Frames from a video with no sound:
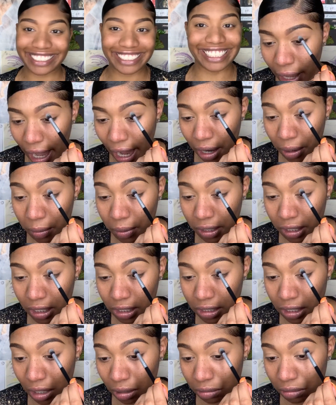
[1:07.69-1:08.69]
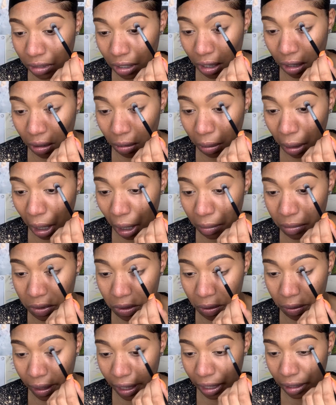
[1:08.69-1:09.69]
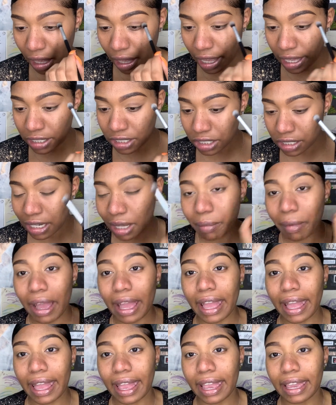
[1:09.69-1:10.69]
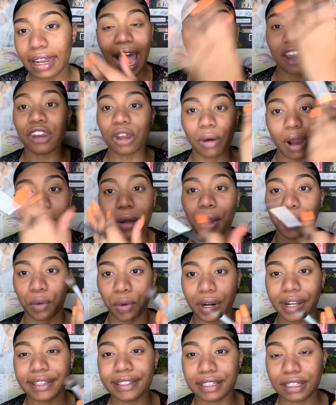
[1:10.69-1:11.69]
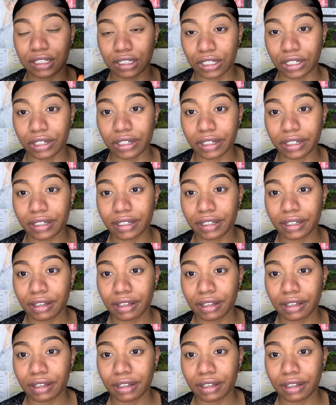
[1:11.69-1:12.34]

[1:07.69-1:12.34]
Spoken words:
I really don't know what I'm doing. It's just in my head. I know how I want it to look.